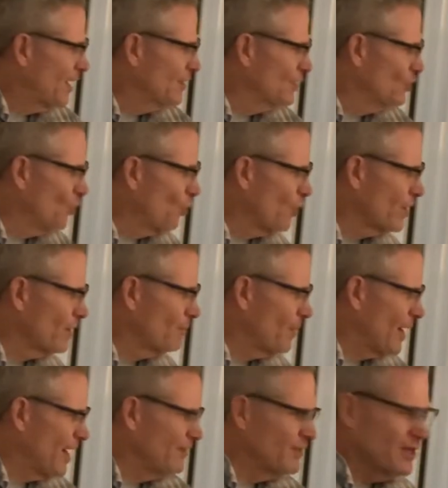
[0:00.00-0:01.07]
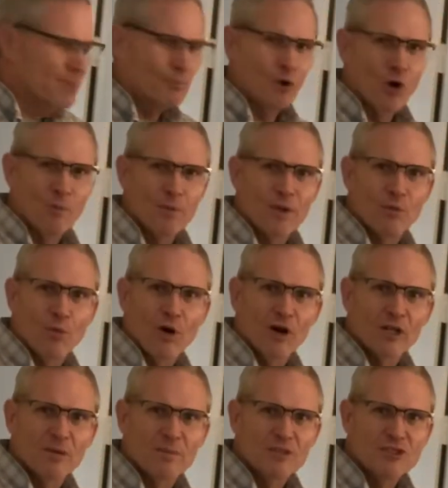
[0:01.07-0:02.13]
you'll want to buy the appropriate
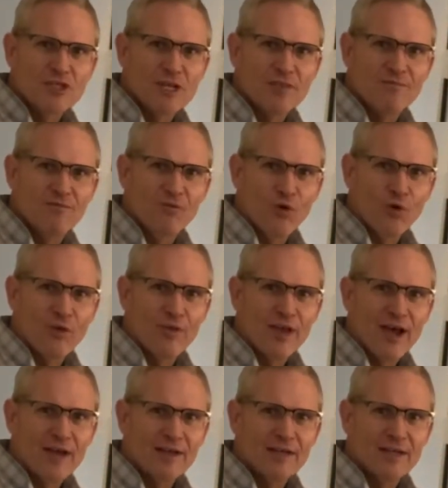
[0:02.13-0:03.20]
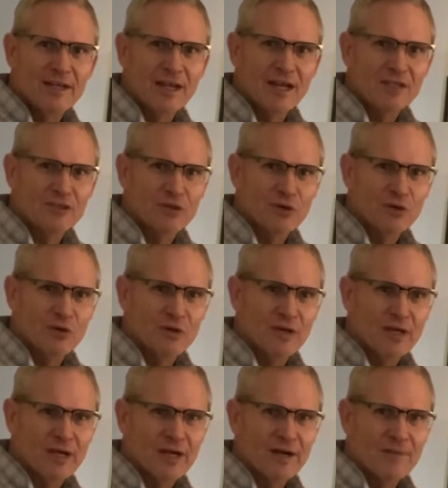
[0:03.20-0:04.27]
welding machine for that electrical
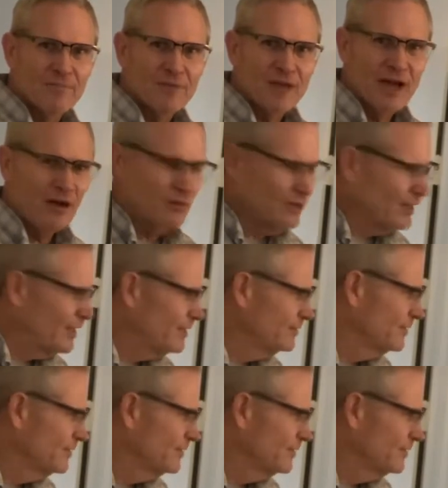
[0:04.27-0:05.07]
outlet.